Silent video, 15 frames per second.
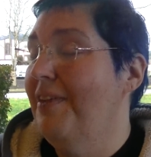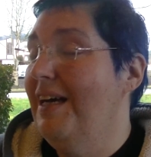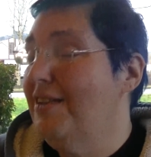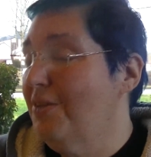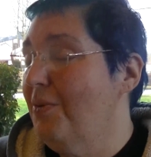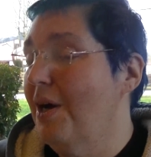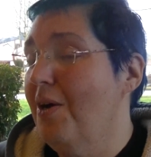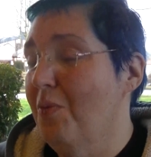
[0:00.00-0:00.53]

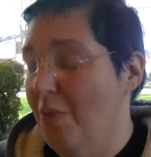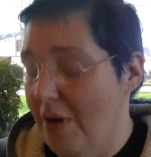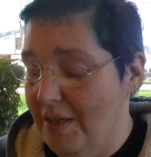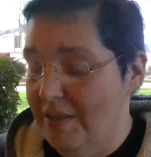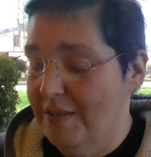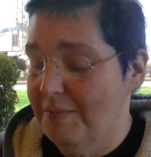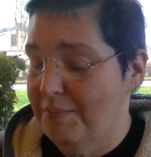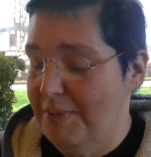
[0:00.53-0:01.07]
That's why I want
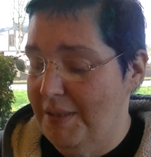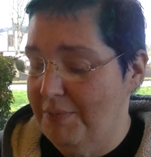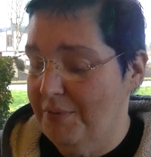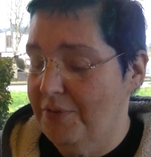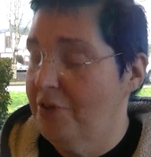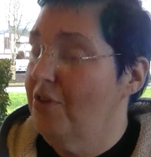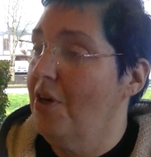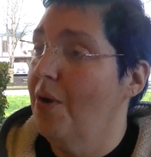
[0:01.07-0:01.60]
people
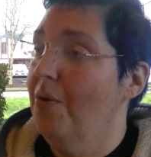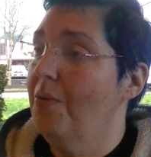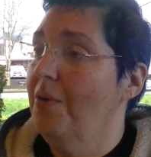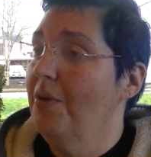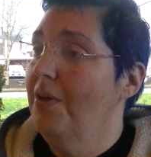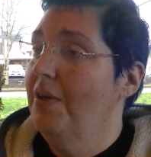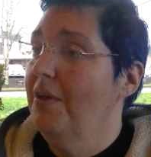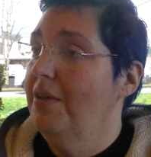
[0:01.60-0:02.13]
to know
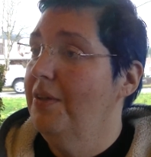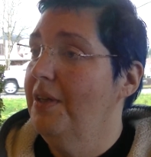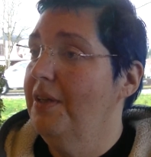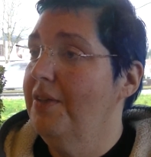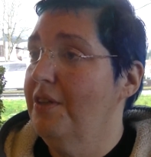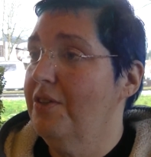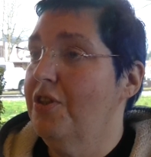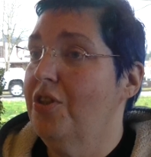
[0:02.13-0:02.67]
that
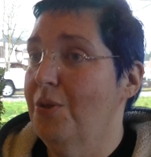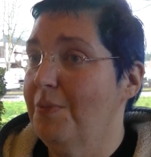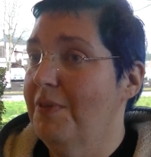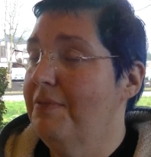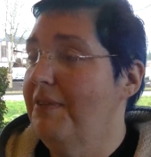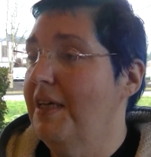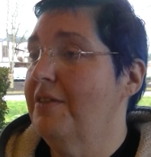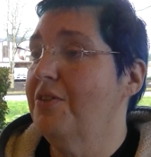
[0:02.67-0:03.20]
there's human
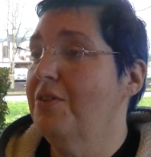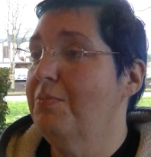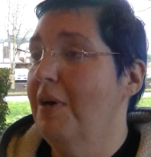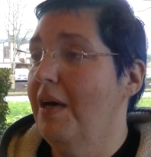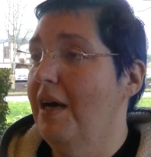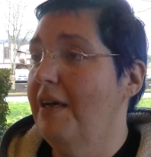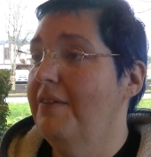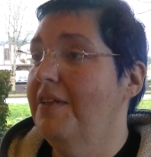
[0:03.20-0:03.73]
faces behind